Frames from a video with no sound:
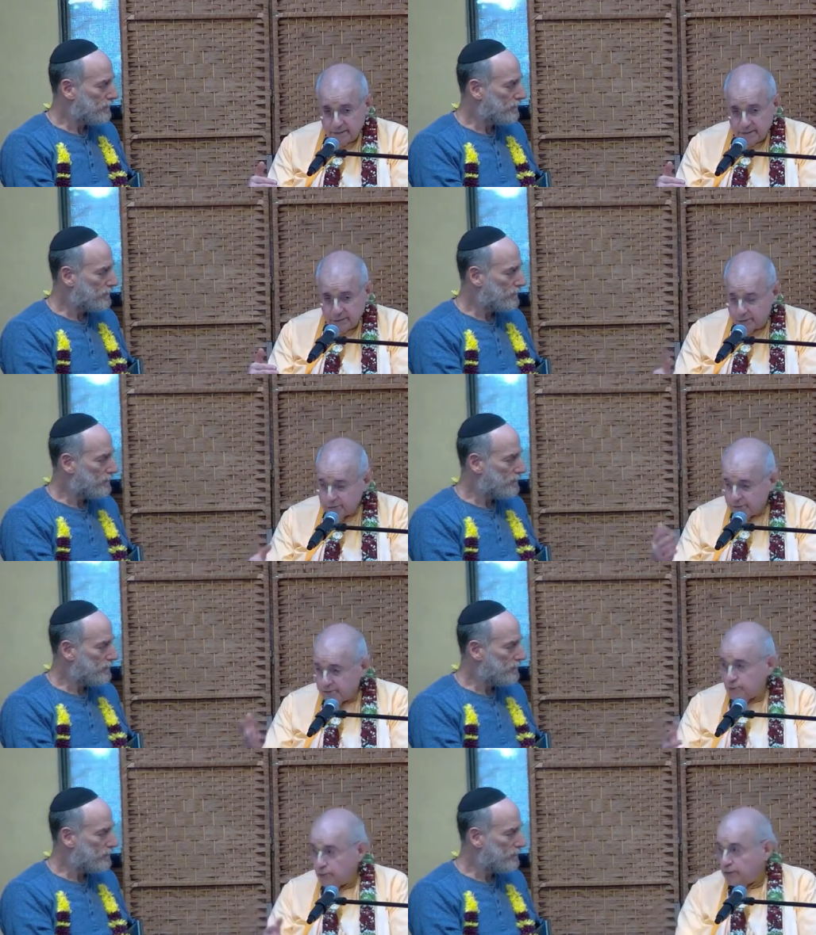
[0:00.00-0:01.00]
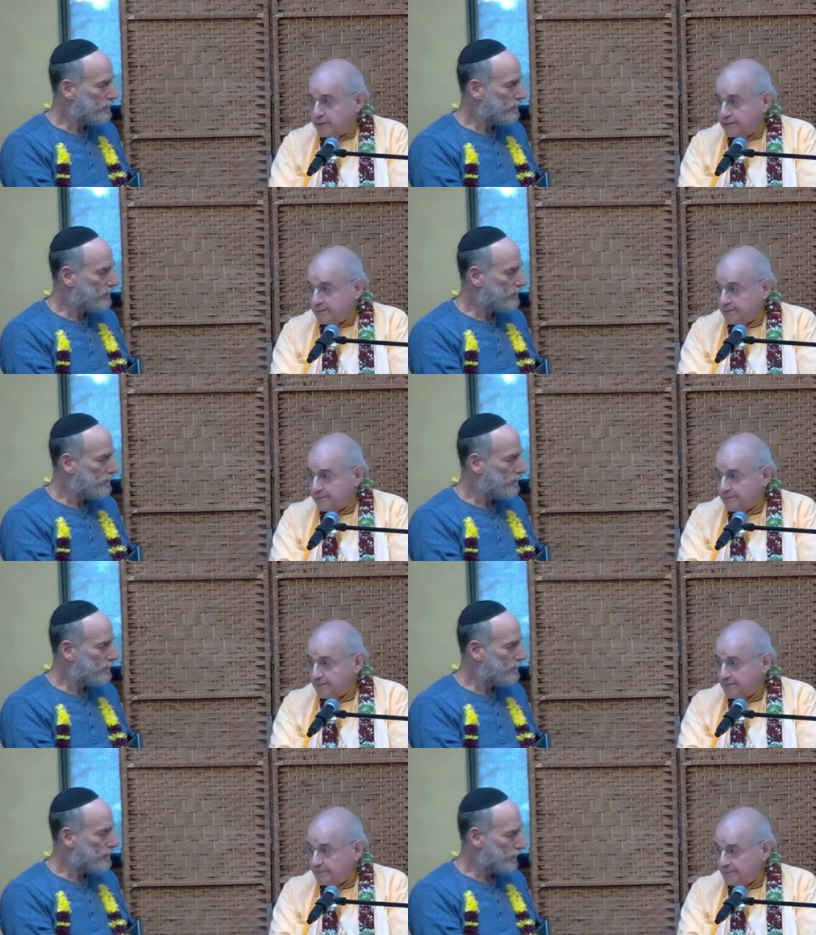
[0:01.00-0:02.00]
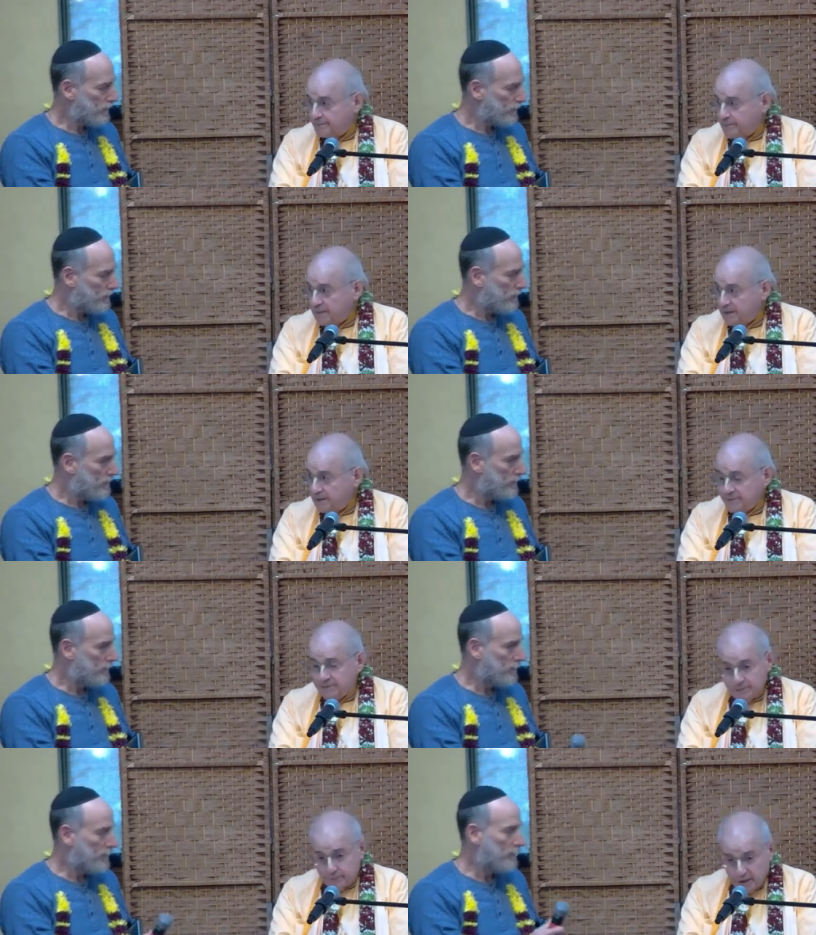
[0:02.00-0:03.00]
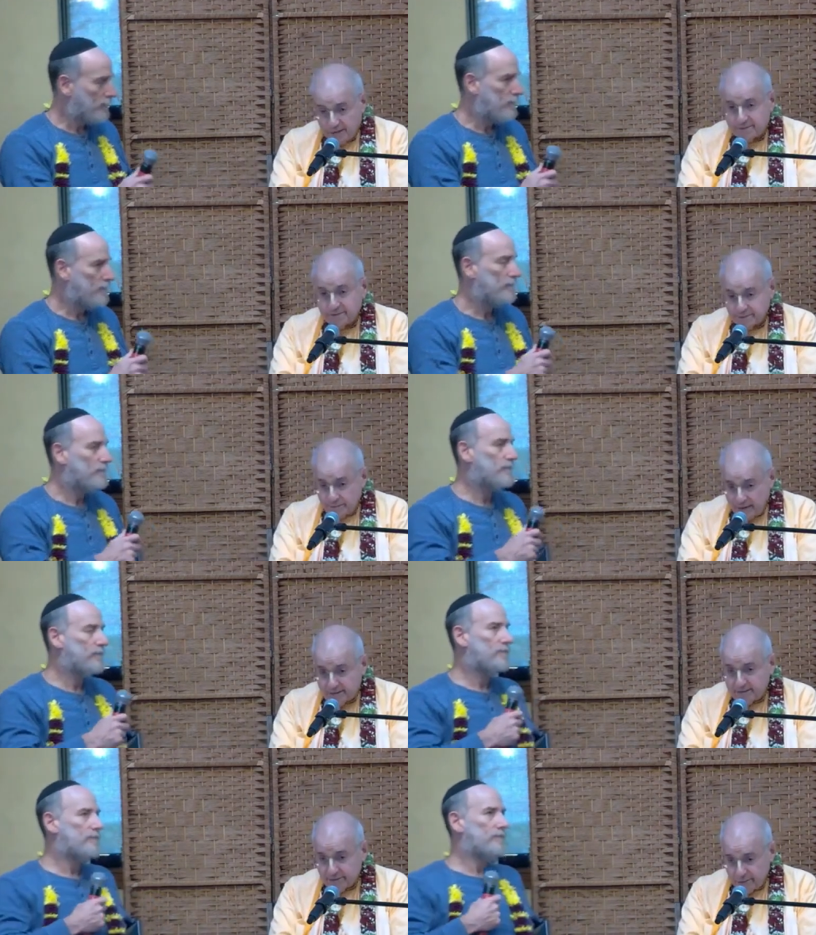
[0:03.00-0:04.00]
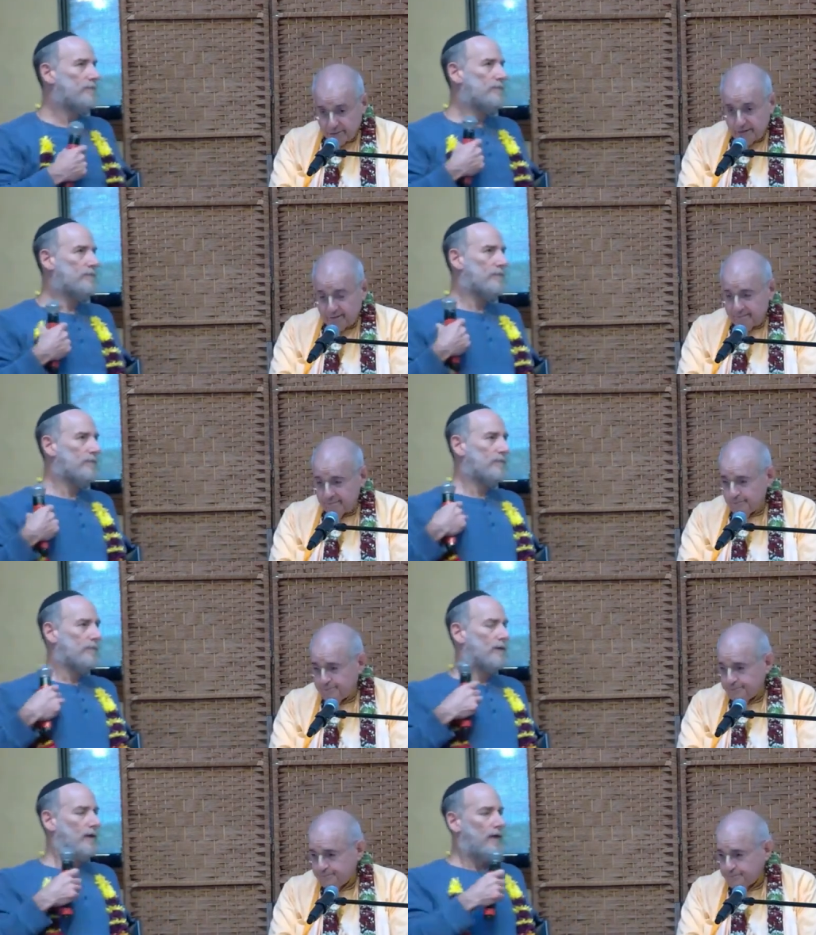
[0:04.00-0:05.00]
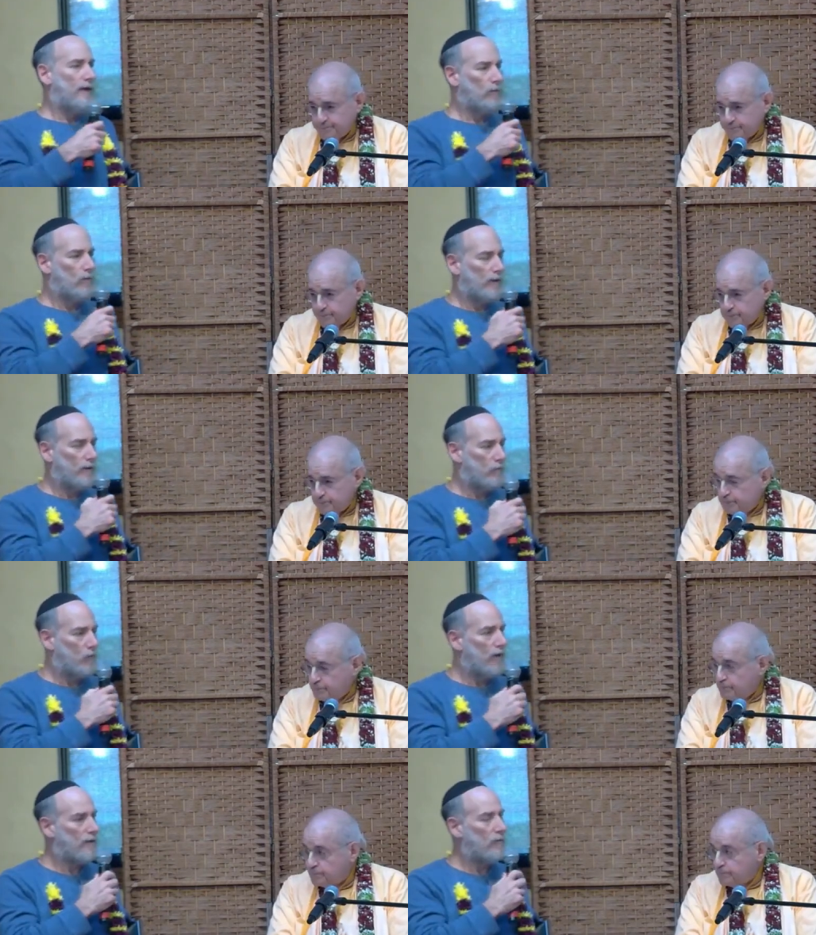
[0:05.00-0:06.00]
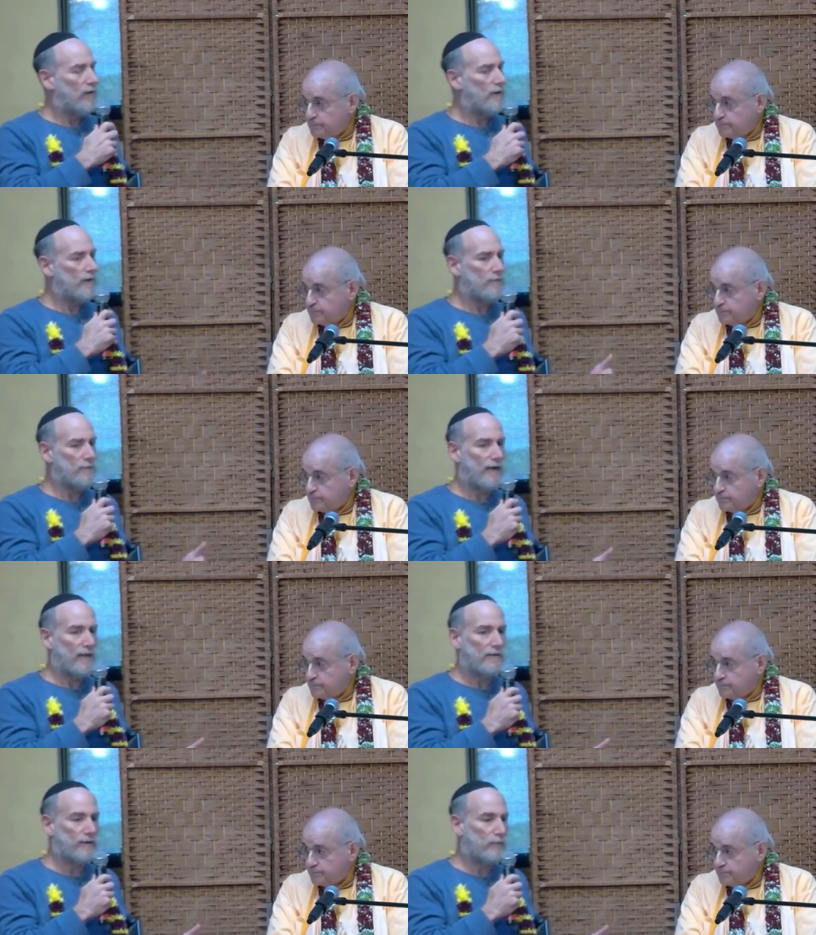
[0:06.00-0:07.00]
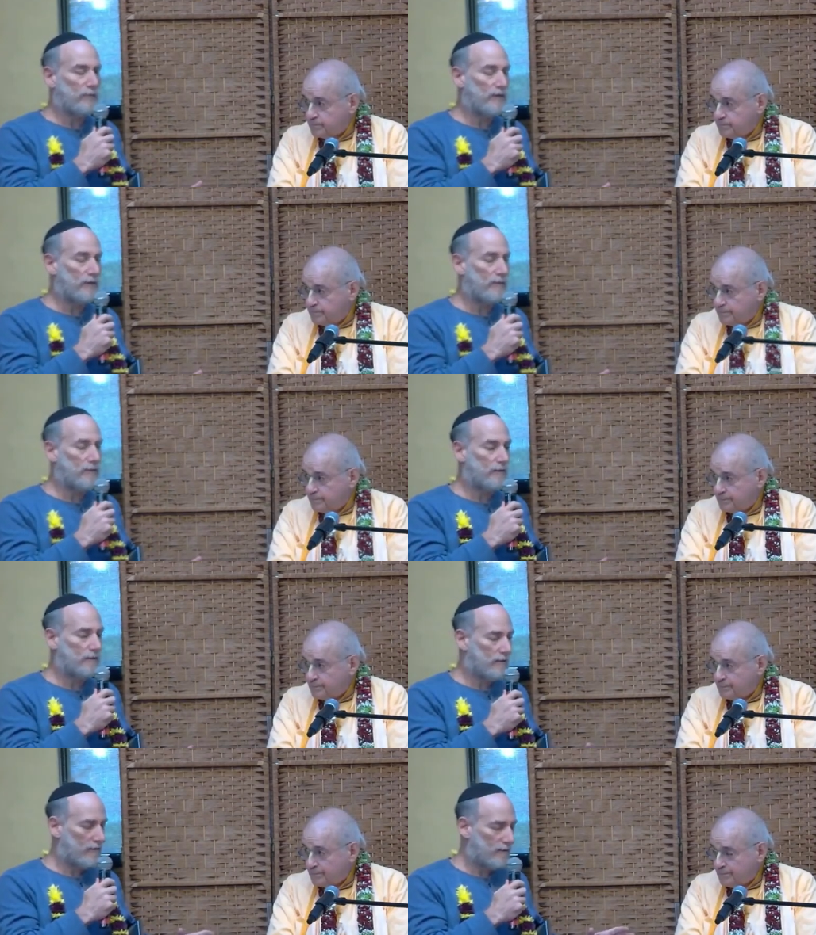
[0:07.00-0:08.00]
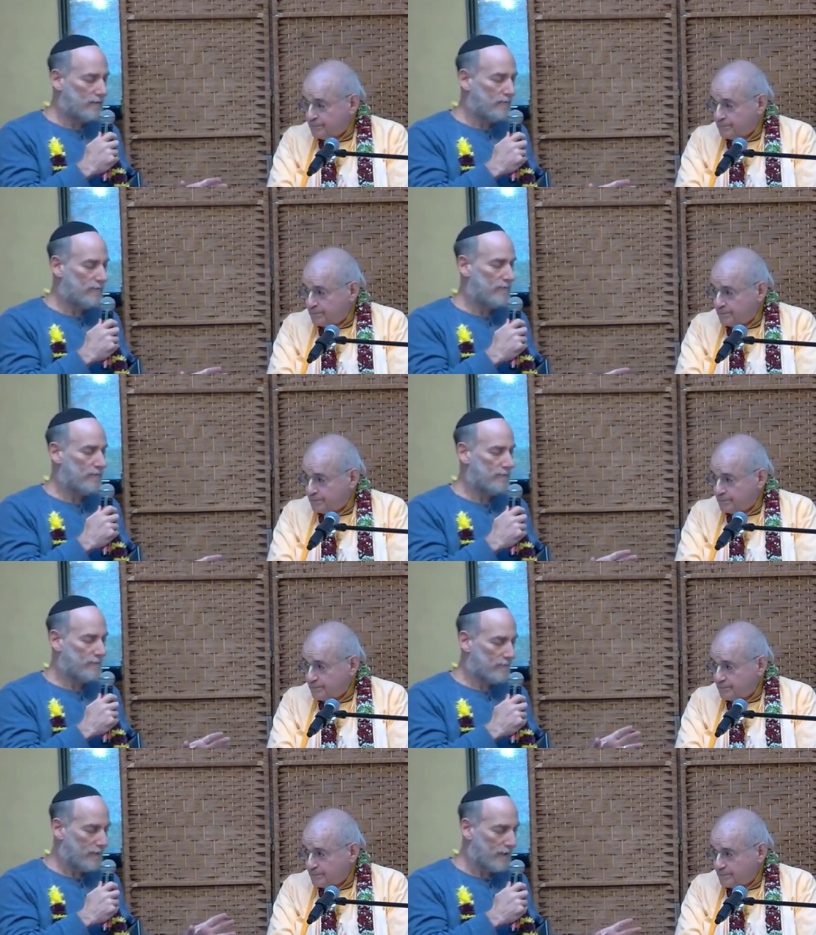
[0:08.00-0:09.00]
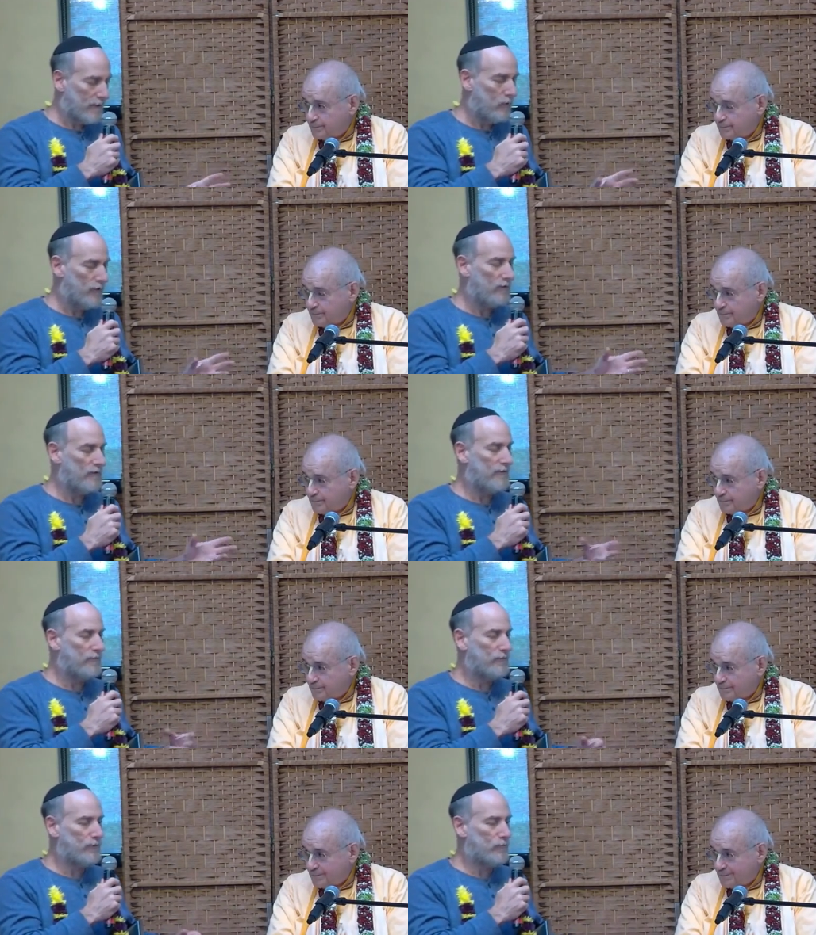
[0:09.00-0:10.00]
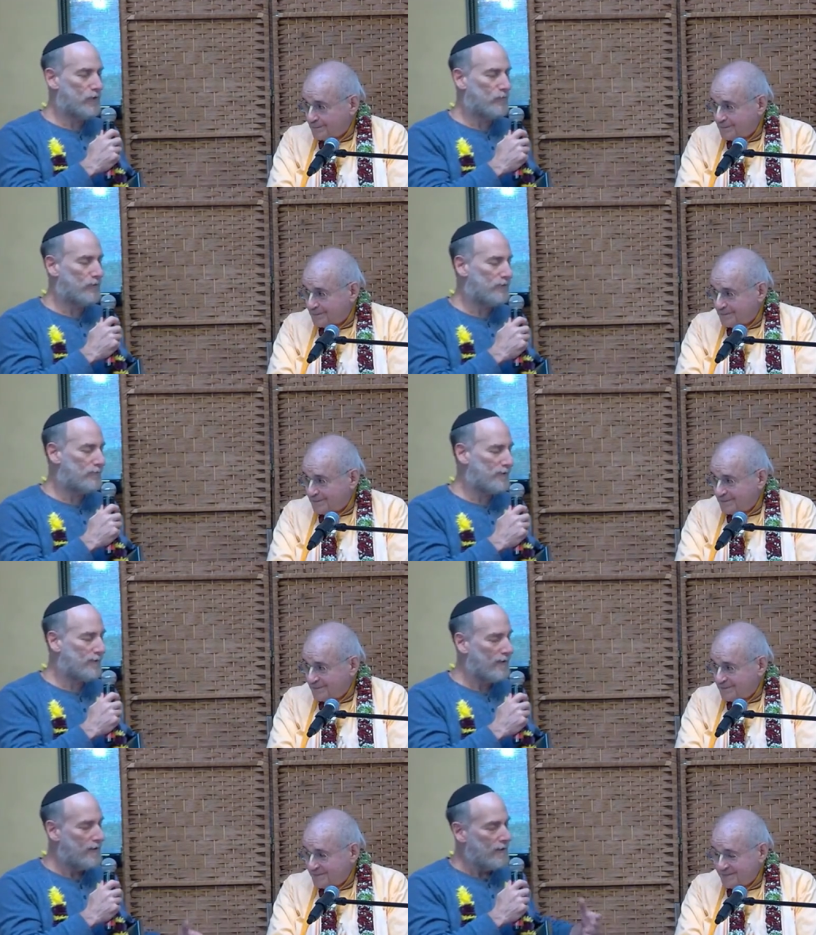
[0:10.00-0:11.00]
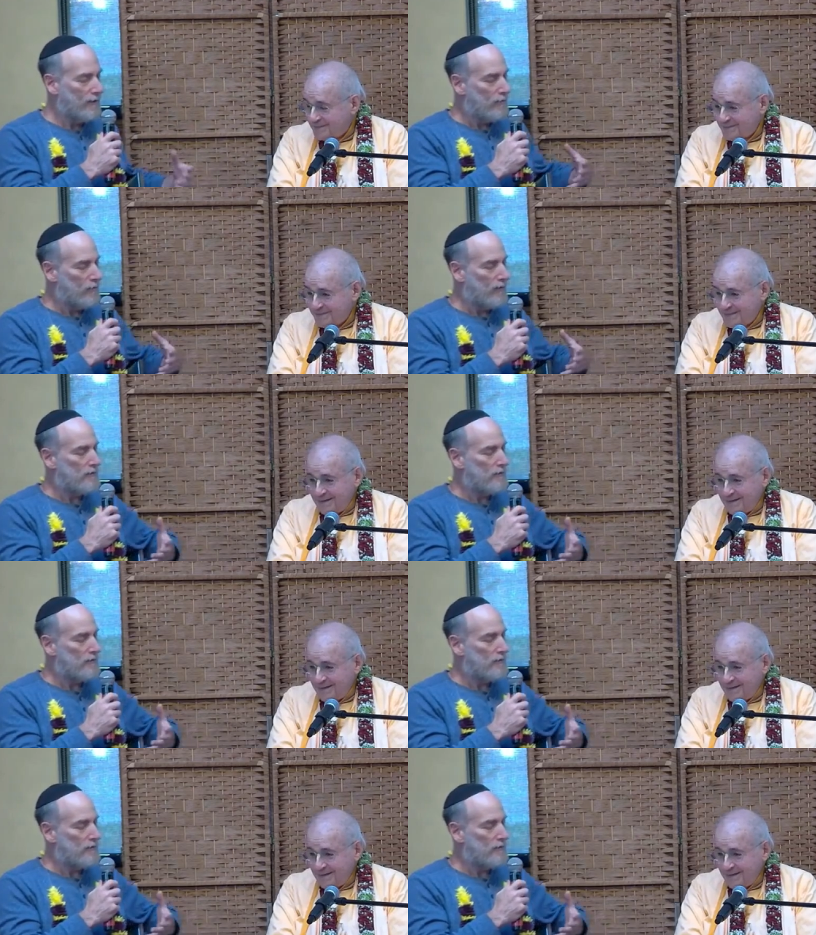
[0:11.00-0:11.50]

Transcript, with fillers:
Speaker 1: to go to the Lord. That's the process, bhakti yoga. And what
Speaker 2: one, what does bhakti mean in I know we only have a few moments, but what